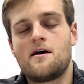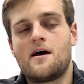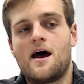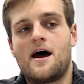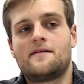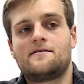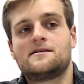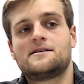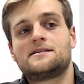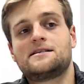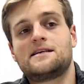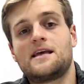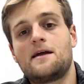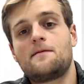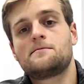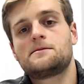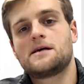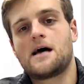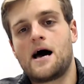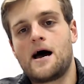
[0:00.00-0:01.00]
At the
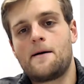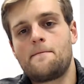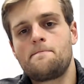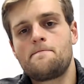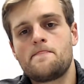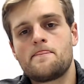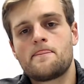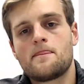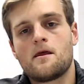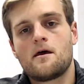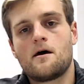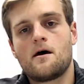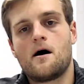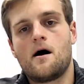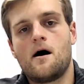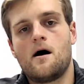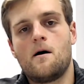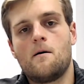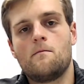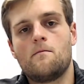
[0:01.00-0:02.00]
same time,
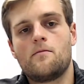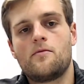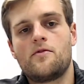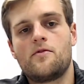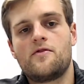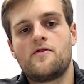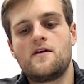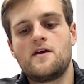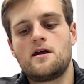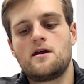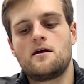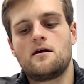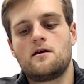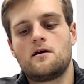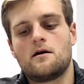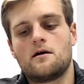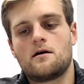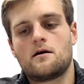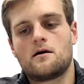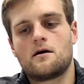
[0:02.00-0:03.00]
um,
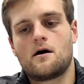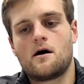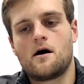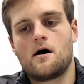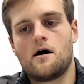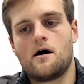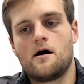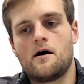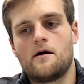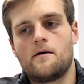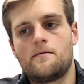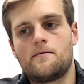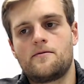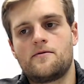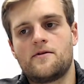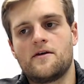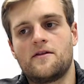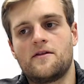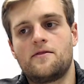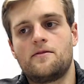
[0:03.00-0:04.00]
the uh,
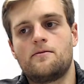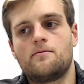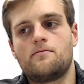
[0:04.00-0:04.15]
the